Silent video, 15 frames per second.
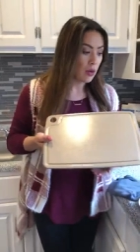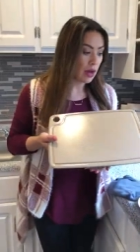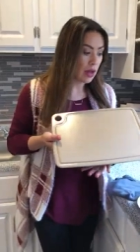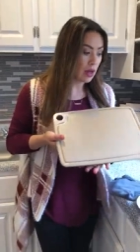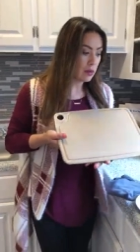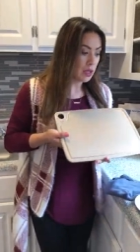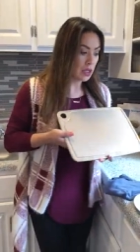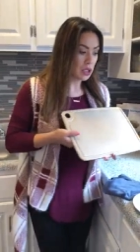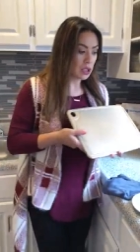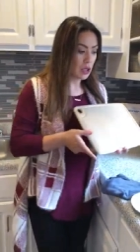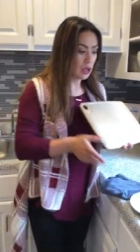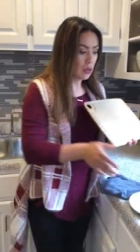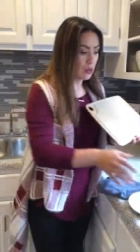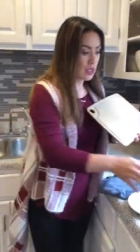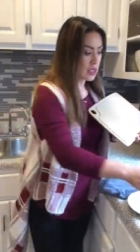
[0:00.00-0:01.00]
And I'm gonna show
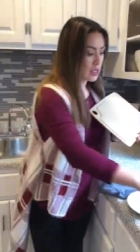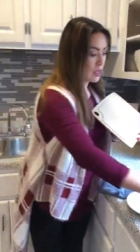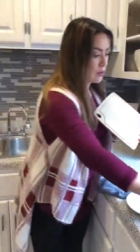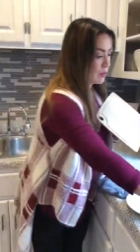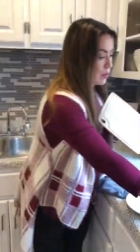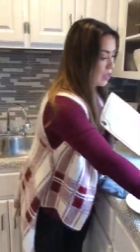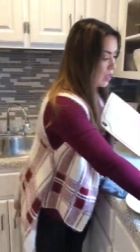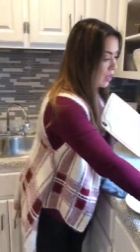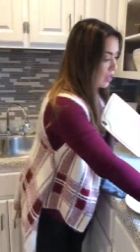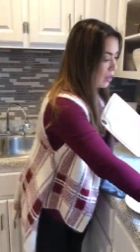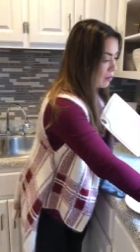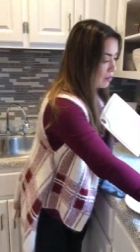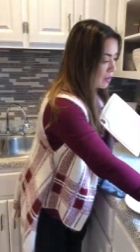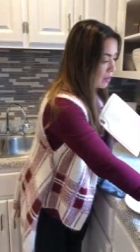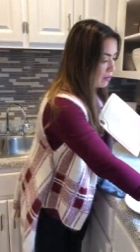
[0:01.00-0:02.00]
you with some
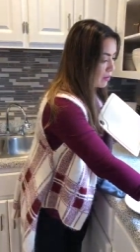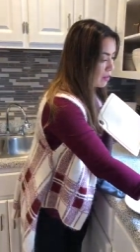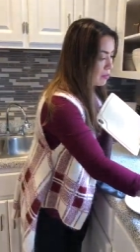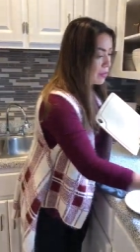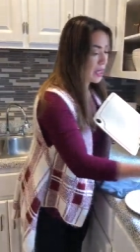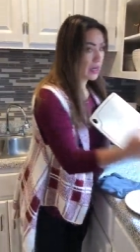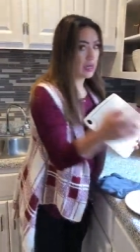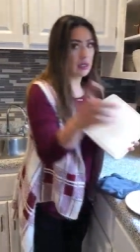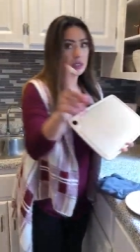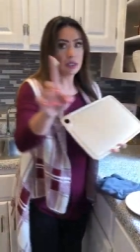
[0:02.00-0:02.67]
um, lovely butter.